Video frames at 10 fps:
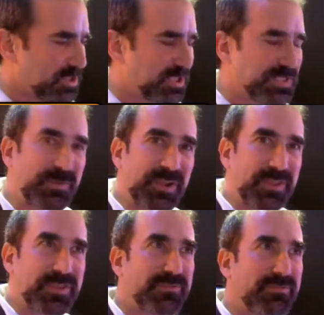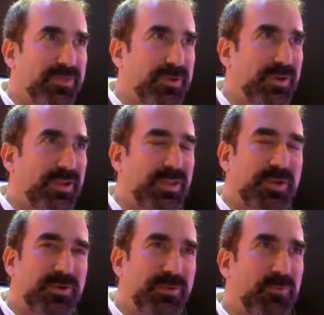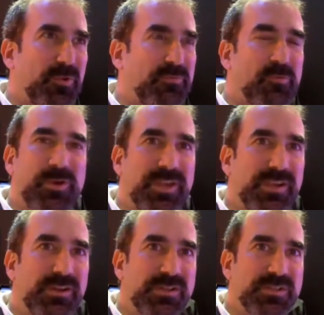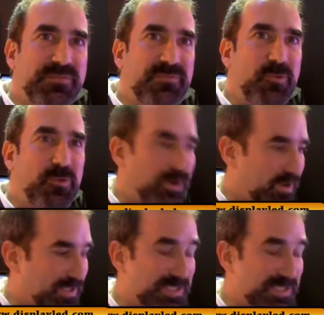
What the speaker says: Just about 3.4 kilos for